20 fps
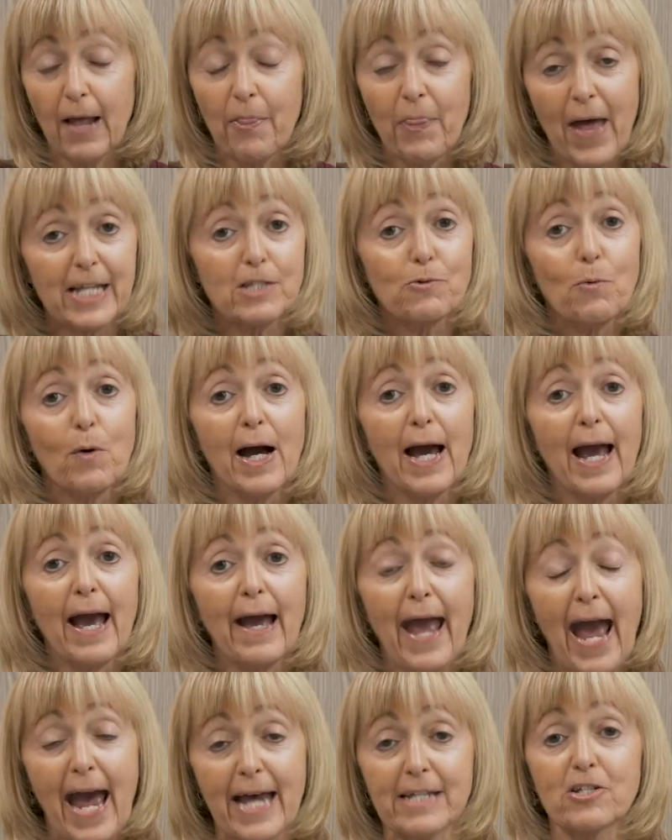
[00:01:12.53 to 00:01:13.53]
And that's why I
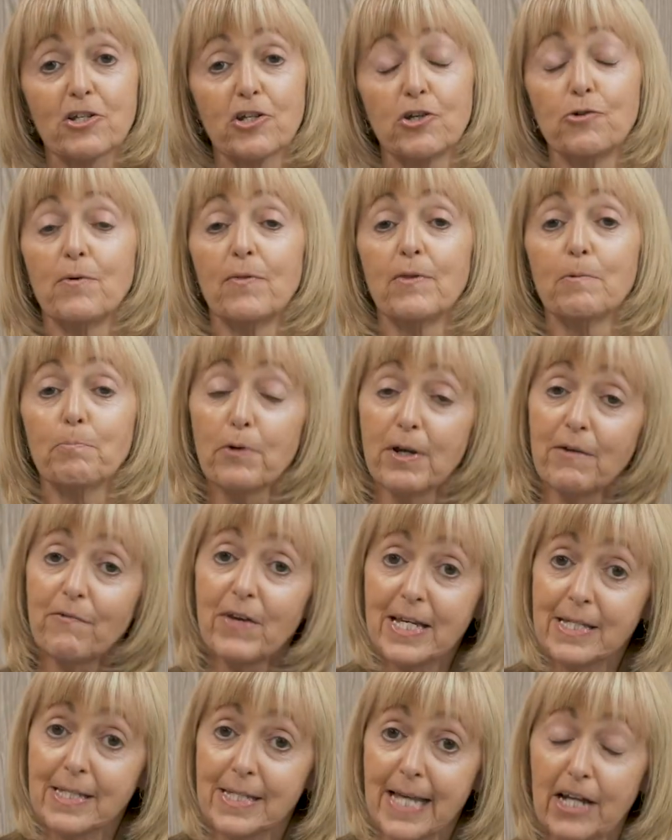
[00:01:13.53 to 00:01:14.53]
asked you in the
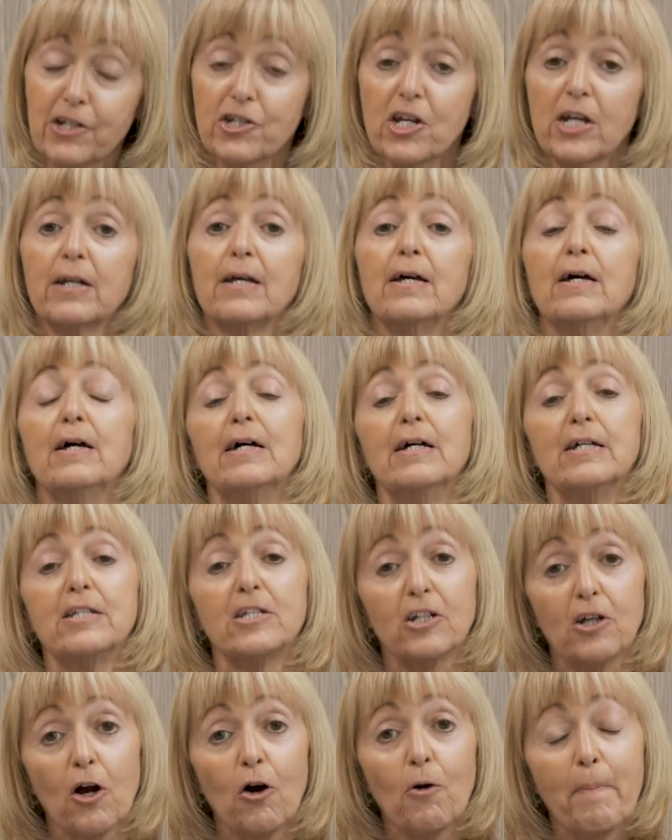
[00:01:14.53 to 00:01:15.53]
previous session
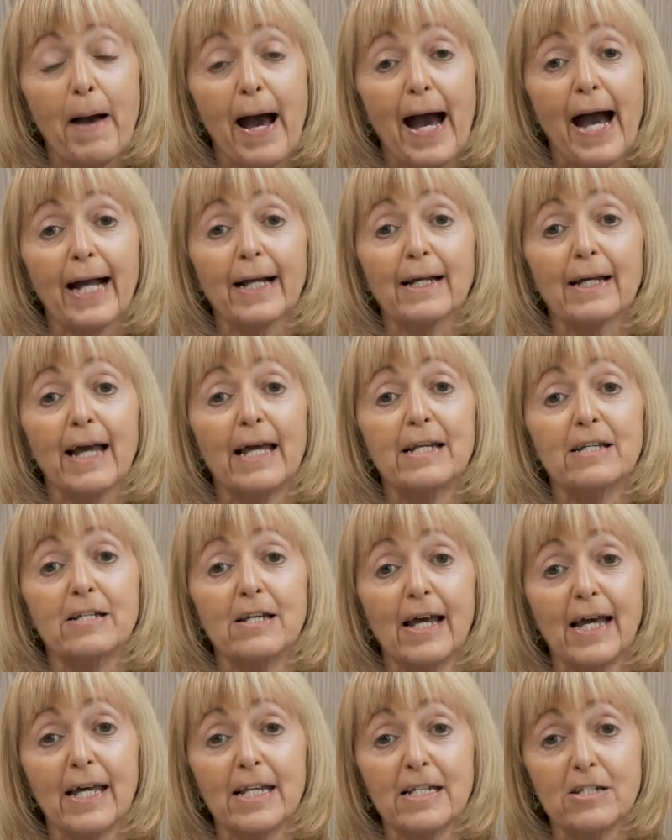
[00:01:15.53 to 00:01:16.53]
to go back
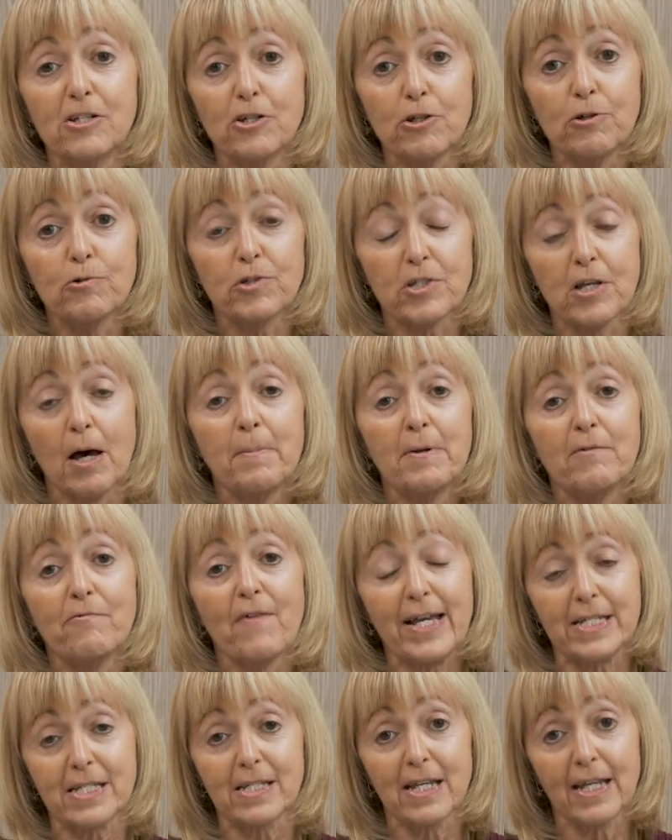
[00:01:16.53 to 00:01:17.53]
and do some
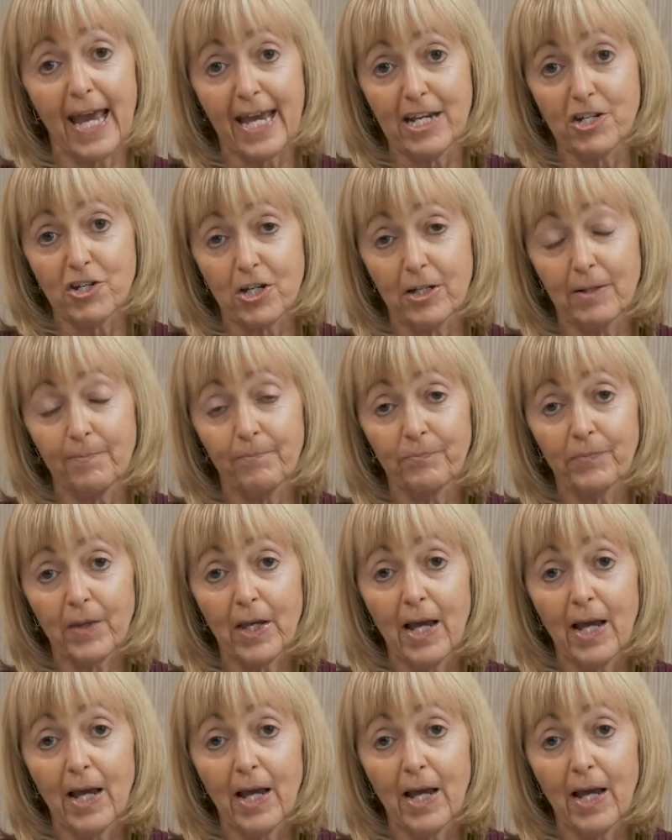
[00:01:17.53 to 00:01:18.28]
investigation.